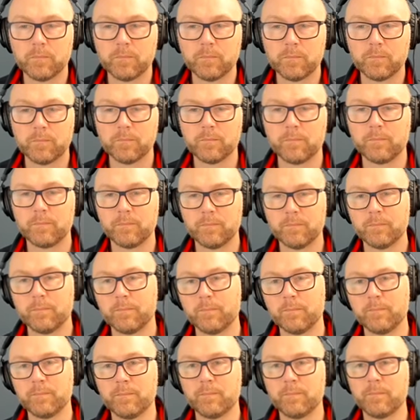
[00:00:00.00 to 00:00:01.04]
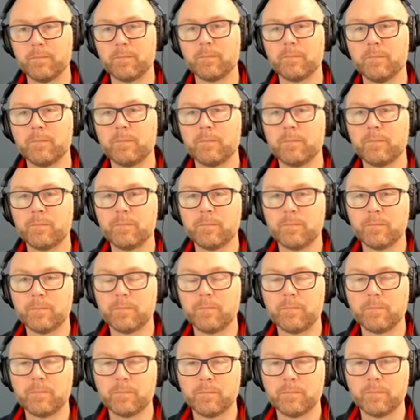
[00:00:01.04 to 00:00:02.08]

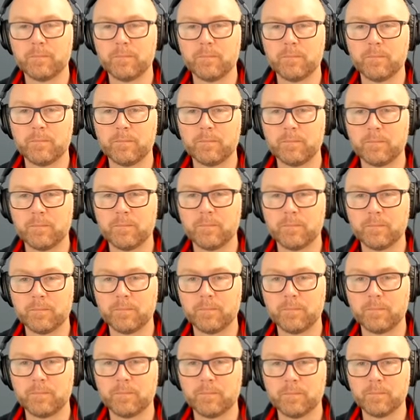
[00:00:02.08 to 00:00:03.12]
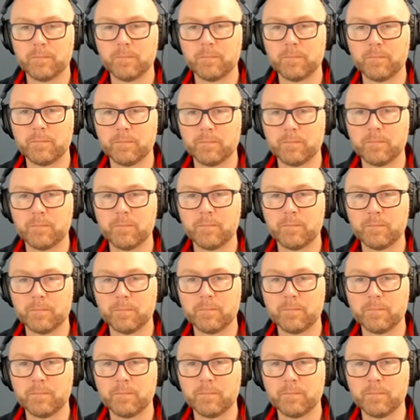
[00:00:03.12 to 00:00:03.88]
No words are spoken by the person on screen.